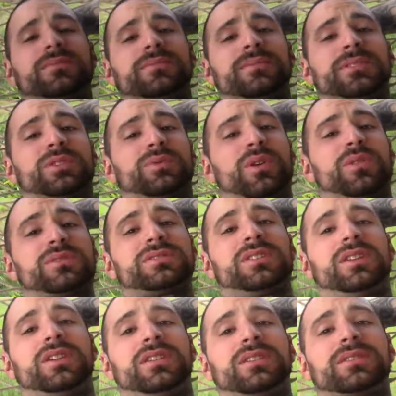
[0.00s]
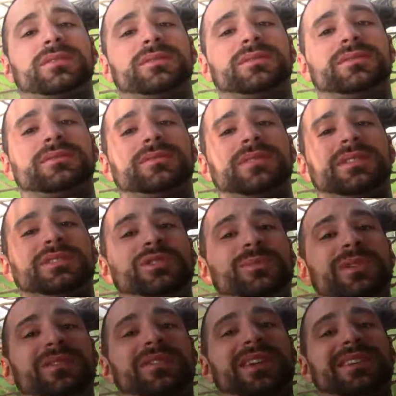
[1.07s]
But the road is long, and too
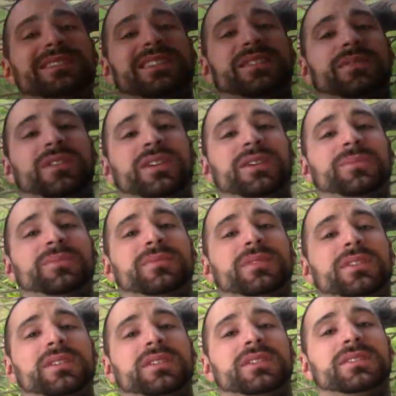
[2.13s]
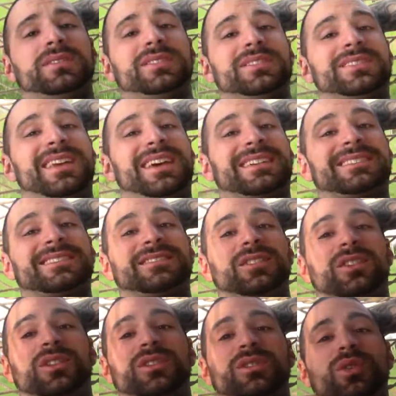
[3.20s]
many of you guys give up. There's exits
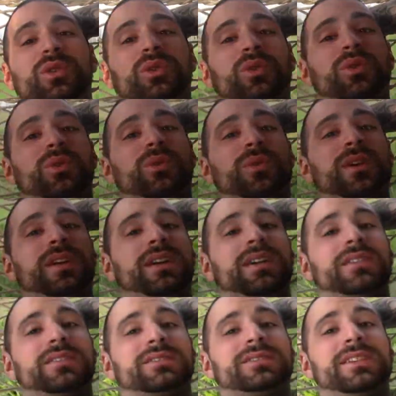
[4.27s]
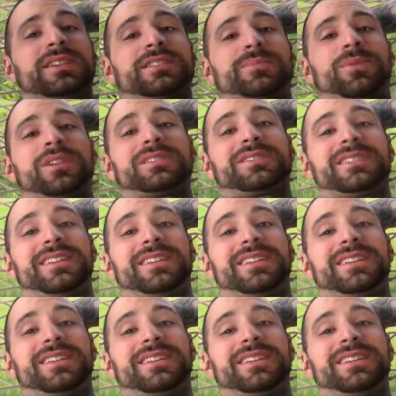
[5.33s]
along the whole way, there's express